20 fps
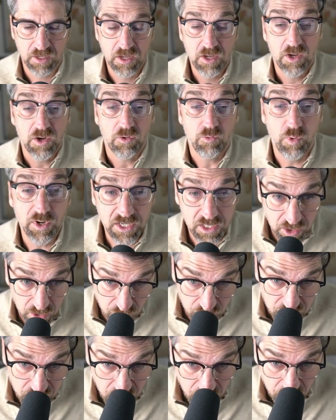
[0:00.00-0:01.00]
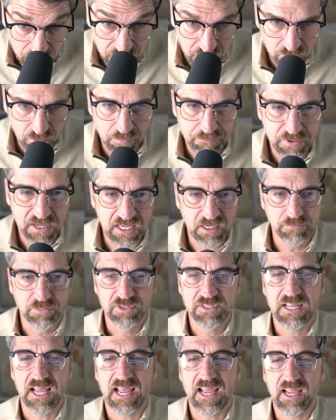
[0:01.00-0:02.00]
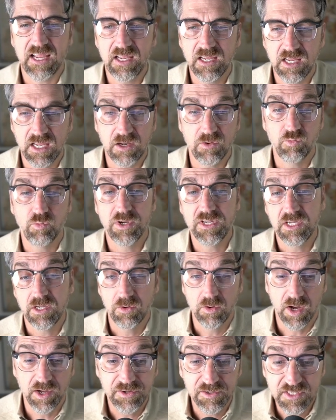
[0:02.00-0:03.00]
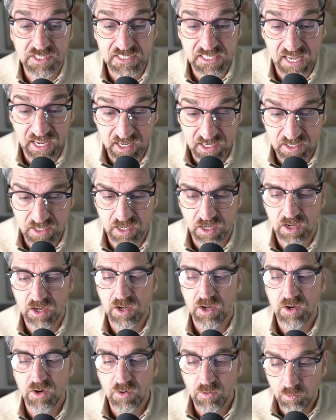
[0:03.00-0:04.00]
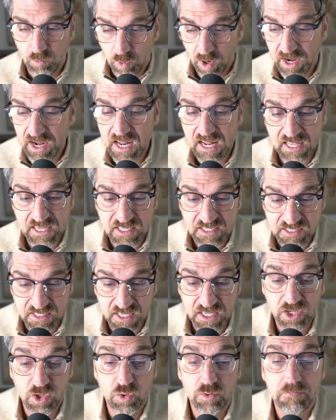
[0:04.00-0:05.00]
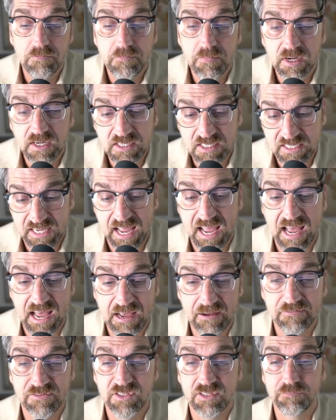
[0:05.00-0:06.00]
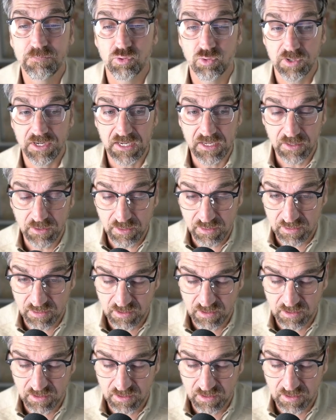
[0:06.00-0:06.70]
When you know your repeatable day and when you understand what it is that you must have to breathe,